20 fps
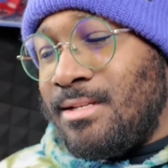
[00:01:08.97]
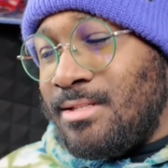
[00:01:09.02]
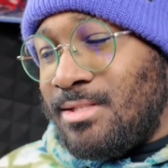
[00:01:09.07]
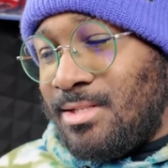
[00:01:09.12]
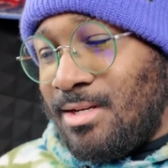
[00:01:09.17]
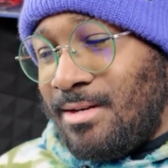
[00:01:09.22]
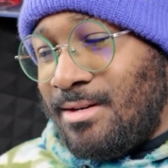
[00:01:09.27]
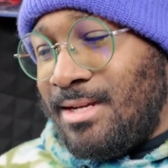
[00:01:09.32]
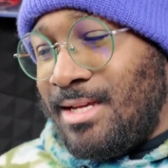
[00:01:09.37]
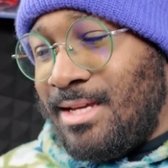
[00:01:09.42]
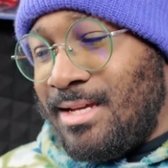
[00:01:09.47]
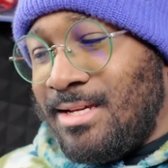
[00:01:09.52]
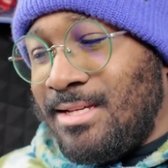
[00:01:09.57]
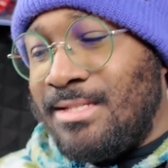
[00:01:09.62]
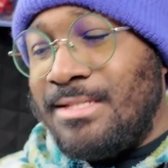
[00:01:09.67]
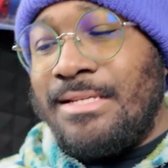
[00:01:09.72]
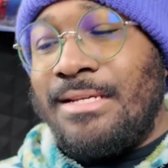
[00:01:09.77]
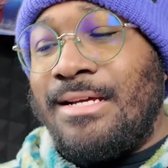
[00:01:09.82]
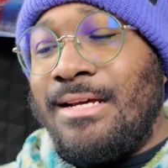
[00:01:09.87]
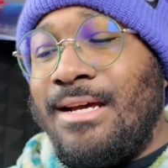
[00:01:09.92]

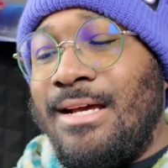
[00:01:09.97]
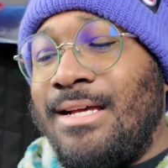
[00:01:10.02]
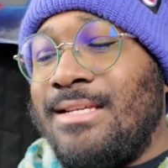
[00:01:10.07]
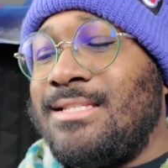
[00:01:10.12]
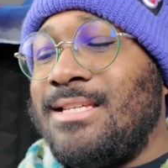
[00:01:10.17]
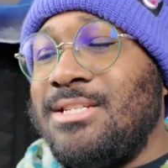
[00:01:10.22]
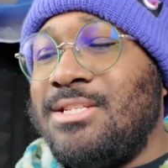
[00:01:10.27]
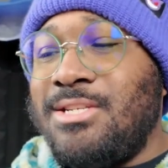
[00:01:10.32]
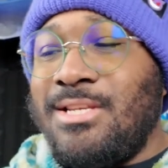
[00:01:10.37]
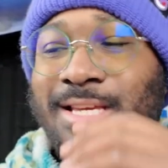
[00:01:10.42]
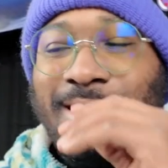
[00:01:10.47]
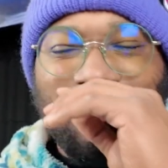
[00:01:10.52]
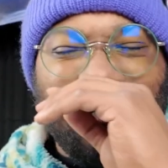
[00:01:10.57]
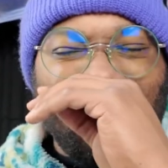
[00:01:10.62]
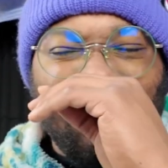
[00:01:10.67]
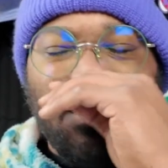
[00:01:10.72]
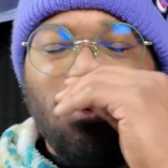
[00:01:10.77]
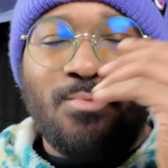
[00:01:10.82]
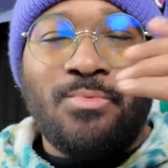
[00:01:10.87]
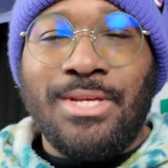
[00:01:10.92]
essentially is
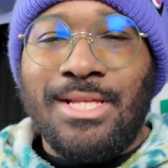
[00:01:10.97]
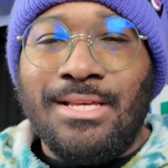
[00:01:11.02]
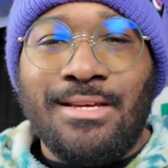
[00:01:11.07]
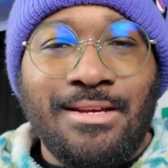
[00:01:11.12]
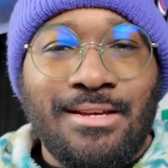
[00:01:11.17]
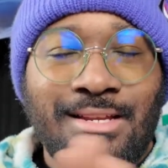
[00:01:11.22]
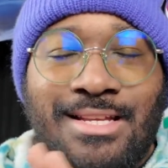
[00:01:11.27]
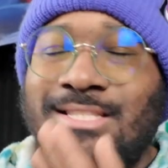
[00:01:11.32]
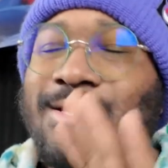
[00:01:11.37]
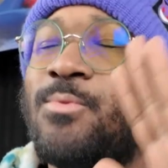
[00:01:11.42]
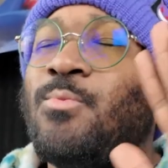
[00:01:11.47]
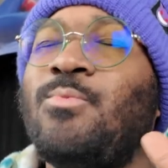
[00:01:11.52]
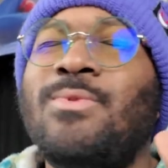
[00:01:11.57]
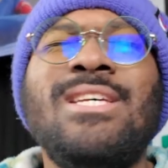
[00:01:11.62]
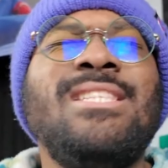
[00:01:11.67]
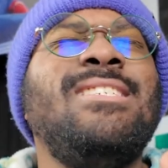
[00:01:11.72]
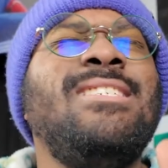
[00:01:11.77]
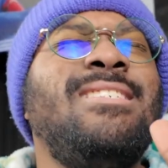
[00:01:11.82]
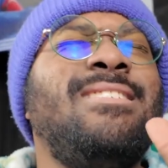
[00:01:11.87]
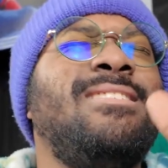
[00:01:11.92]
just really good. It's a
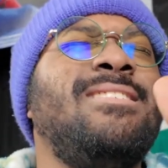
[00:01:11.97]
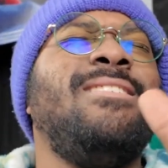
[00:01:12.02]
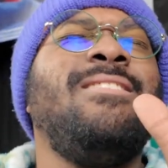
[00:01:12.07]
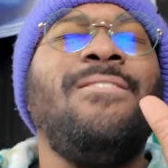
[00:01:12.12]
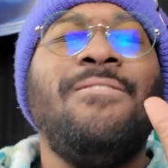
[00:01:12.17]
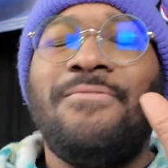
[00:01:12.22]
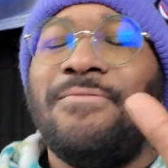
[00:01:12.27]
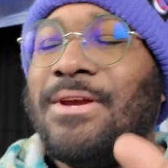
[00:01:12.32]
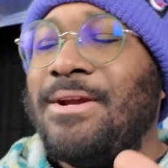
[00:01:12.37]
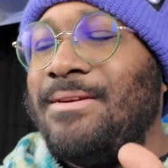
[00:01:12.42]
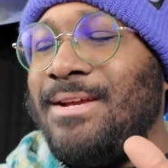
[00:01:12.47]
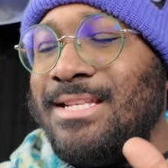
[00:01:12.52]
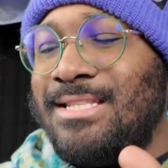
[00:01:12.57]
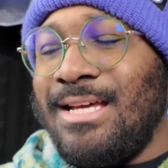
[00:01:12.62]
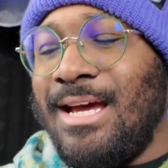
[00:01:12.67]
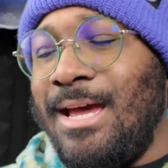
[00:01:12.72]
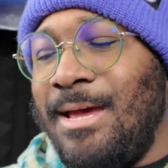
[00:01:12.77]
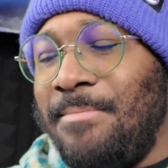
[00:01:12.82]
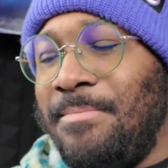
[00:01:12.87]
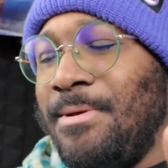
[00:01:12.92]
really good fairy
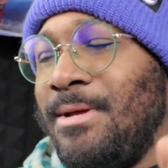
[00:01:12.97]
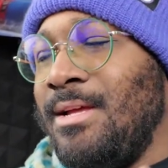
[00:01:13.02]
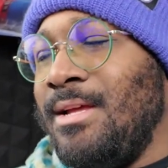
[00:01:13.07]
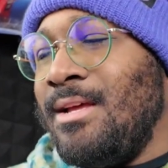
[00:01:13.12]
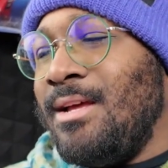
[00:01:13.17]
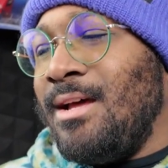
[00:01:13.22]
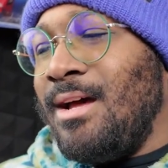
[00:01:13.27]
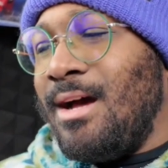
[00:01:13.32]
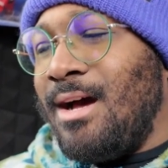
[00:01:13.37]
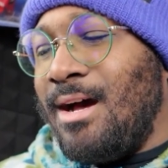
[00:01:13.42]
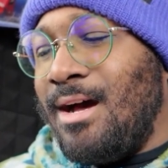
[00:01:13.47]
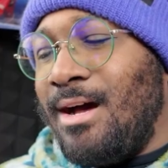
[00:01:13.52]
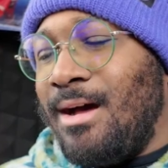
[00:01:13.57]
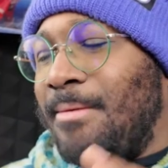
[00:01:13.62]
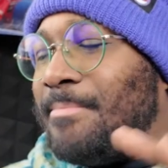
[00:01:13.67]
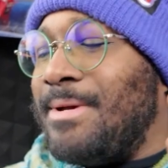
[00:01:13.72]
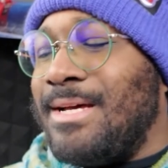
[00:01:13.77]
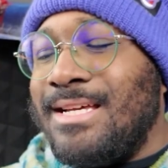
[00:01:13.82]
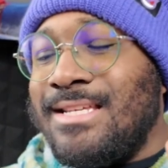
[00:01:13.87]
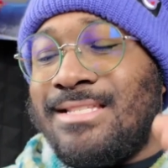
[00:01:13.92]
type.
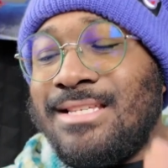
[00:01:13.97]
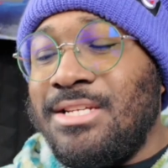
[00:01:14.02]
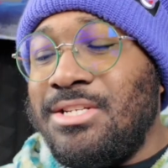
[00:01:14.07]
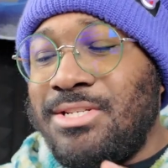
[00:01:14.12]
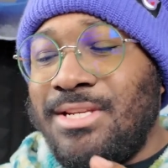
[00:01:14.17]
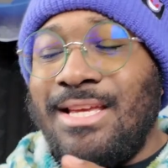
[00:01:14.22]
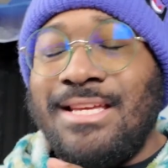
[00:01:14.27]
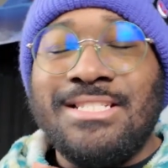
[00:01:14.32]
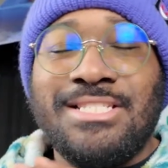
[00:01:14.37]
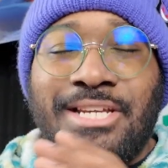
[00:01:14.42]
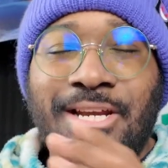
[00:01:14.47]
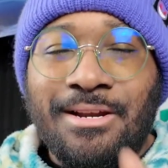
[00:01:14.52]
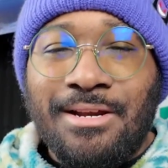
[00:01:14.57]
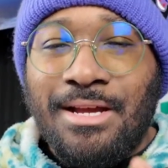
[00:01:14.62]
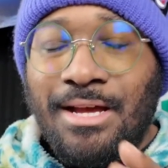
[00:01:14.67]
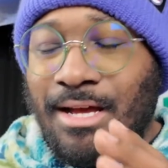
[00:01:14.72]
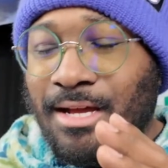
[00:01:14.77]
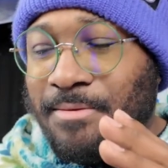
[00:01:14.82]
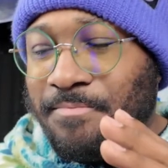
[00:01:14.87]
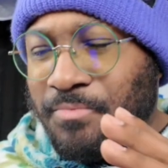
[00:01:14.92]
Essentially,
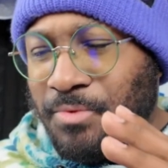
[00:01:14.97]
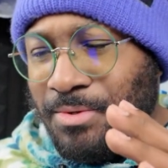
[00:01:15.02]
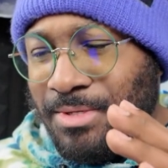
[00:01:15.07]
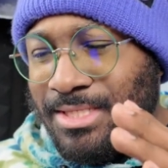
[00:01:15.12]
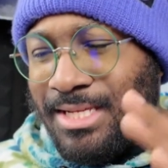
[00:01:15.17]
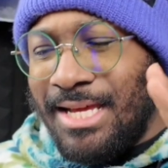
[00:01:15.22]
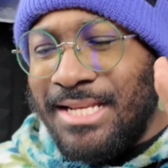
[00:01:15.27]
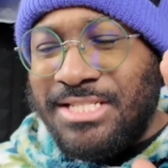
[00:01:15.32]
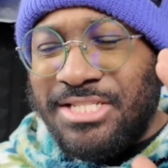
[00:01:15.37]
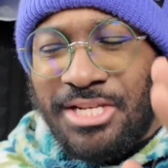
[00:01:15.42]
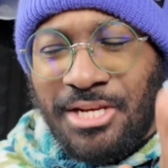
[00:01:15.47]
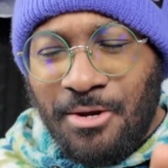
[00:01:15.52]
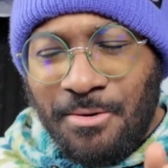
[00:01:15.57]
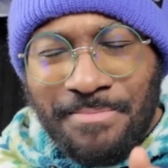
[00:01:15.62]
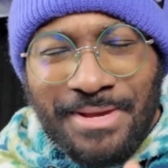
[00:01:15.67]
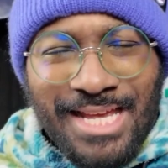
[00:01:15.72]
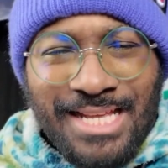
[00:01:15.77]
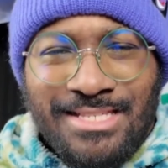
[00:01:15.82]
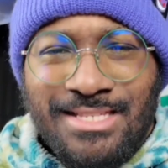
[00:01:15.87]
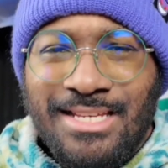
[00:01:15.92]
what was that?
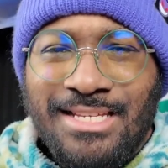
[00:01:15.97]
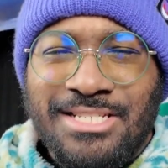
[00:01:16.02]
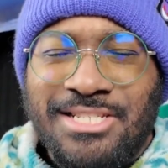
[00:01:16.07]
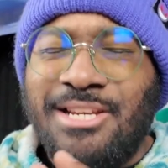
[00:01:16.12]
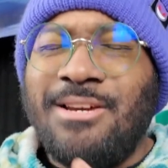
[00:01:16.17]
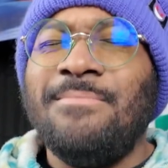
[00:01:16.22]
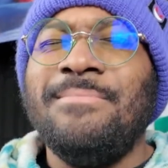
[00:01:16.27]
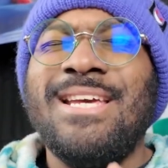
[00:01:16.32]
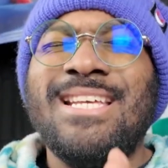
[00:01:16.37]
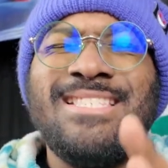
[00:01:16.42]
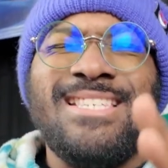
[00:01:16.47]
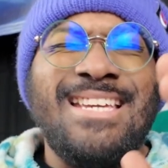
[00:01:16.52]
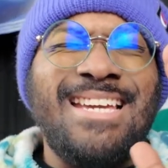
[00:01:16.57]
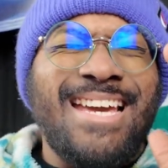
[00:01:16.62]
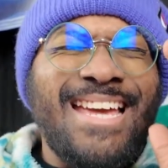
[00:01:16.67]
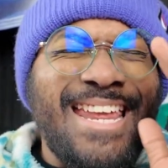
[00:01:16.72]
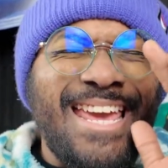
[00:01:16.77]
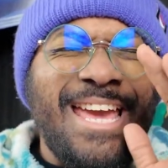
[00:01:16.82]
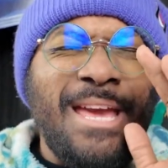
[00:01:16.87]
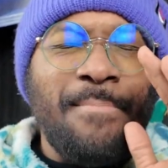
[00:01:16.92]
Geomancy. Geomancy
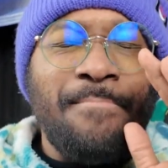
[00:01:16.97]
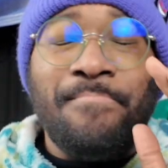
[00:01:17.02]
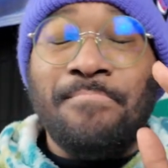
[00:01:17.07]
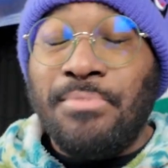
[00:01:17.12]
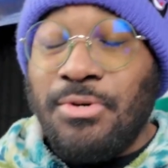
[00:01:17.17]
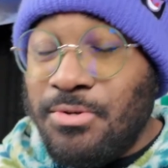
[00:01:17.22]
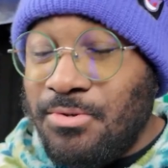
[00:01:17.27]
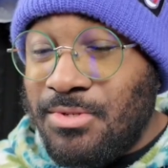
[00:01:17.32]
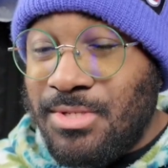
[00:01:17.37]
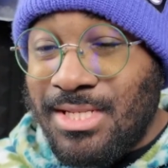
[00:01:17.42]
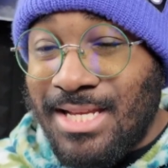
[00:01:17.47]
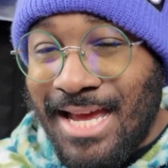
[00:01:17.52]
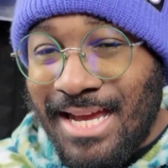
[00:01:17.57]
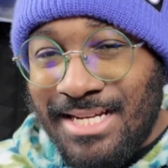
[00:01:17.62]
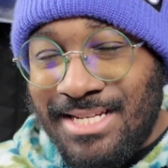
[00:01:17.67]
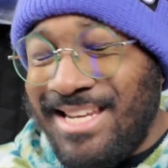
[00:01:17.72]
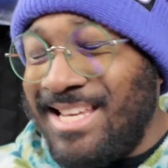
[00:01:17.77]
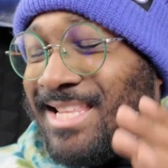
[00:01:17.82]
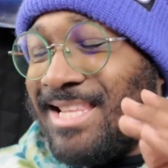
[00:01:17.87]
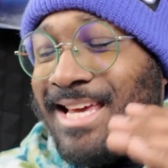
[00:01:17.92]
got a boost
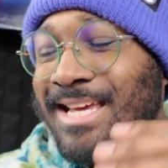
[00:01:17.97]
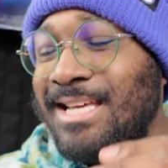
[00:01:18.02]
actually